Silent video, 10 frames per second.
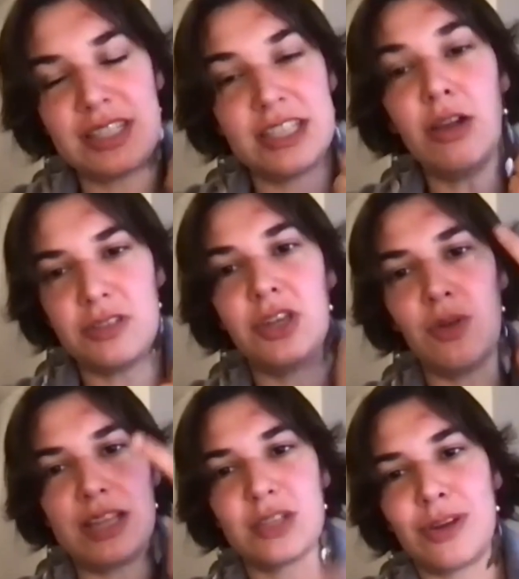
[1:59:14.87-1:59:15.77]

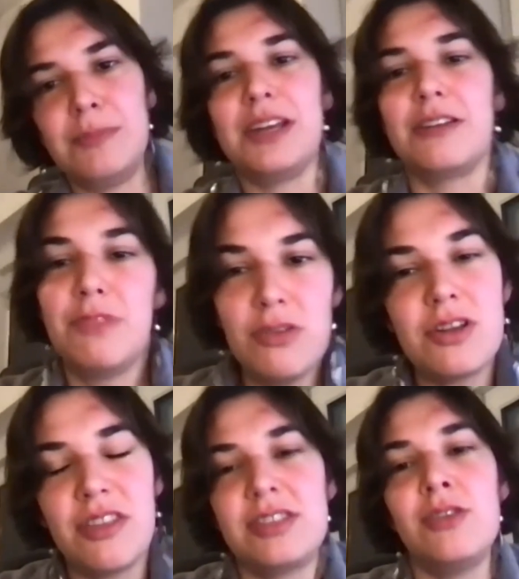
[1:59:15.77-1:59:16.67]
CO2, and square meter. Those
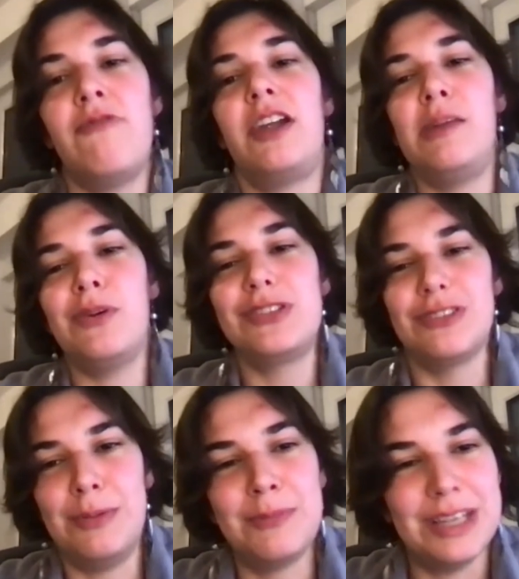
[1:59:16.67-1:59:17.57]
are the two variables to
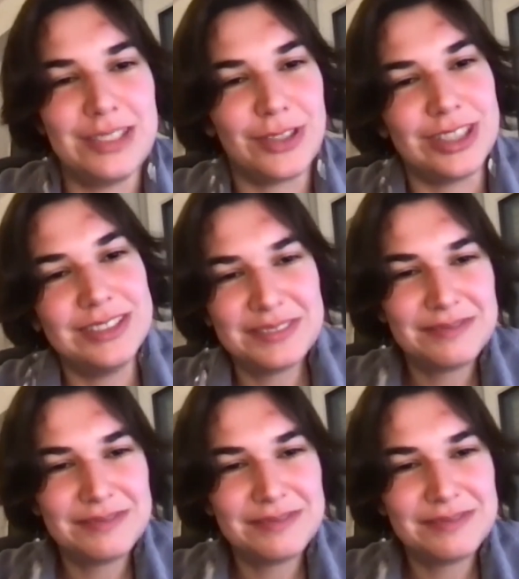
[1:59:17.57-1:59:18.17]
optimize for.